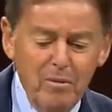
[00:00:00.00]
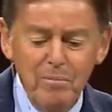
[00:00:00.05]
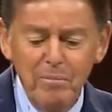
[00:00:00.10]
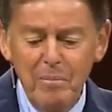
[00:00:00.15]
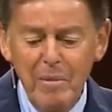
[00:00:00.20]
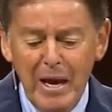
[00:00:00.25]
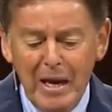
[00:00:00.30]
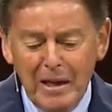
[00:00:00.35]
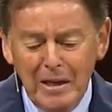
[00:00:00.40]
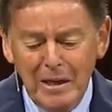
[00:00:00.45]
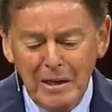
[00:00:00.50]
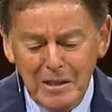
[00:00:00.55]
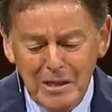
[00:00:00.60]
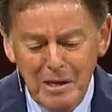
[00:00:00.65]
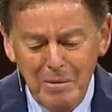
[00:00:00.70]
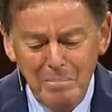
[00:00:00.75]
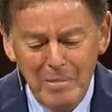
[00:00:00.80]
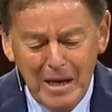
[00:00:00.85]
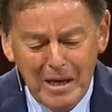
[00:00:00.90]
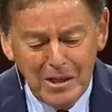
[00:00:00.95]
uh, make, an,
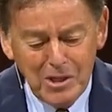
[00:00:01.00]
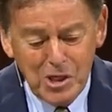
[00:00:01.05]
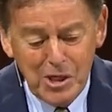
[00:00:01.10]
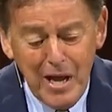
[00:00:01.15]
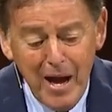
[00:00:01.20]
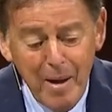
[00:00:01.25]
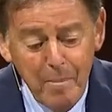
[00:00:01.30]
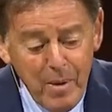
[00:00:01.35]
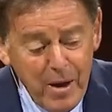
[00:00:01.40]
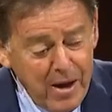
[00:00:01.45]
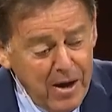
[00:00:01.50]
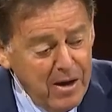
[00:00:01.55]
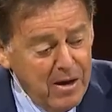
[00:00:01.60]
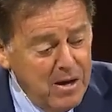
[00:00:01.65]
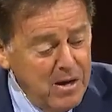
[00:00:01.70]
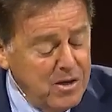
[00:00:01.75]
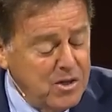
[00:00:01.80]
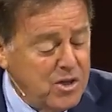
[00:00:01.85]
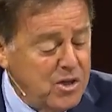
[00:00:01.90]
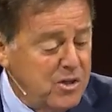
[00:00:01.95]
make a stab at it,
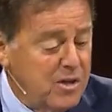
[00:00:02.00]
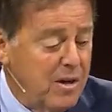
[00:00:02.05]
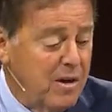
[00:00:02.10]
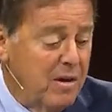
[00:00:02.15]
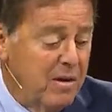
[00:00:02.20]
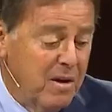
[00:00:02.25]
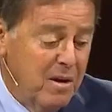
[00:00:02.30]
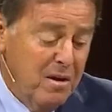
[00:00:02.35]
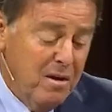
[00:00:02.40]
it's uh,